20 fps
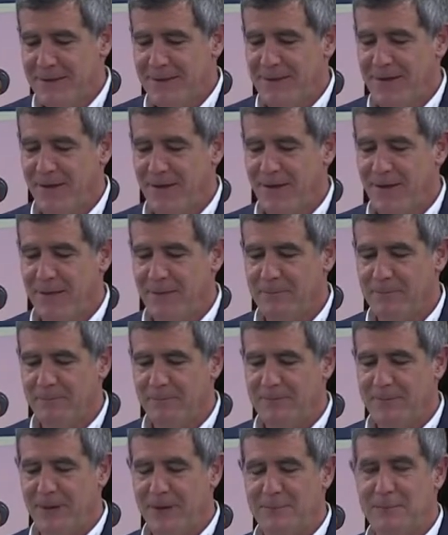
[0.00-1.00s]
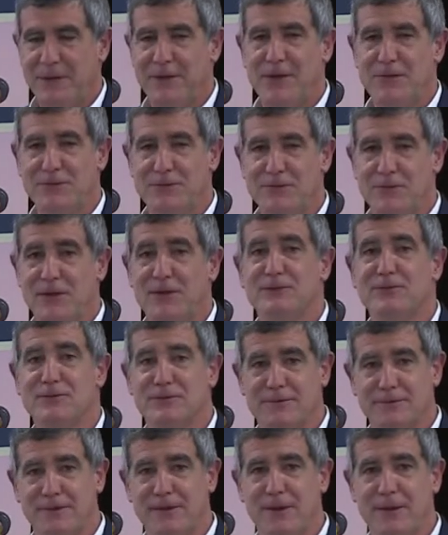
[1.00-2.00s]
Um, and because of
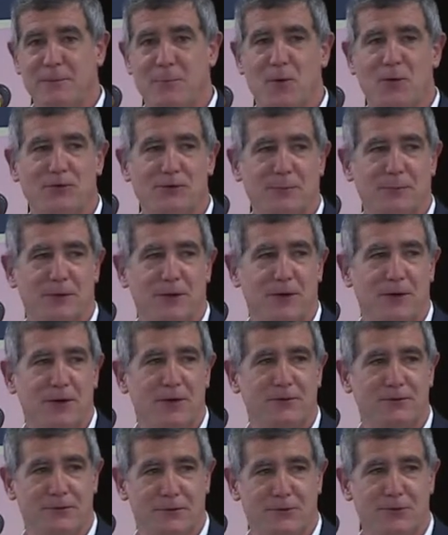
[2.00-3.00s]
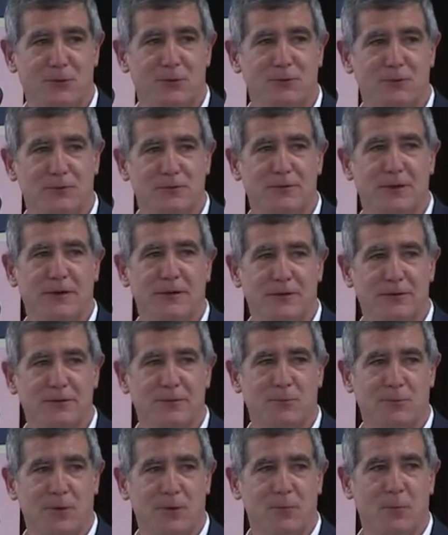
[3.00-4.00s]
this, again, more similarities, the students tended
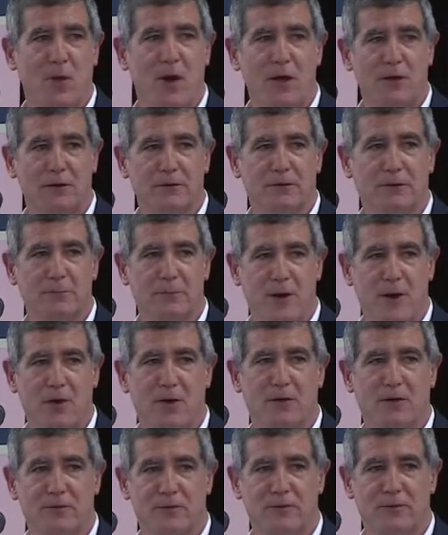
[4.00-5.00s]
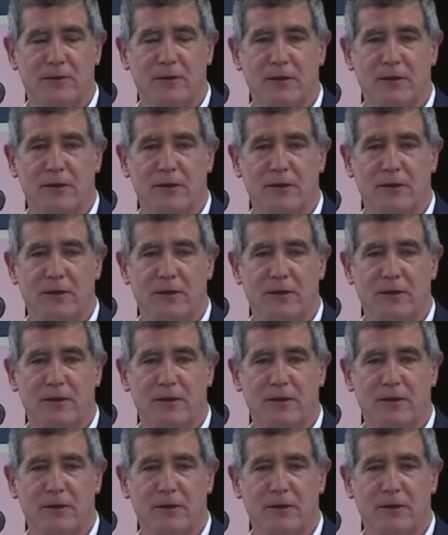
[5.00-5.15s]
to run wild in Paris.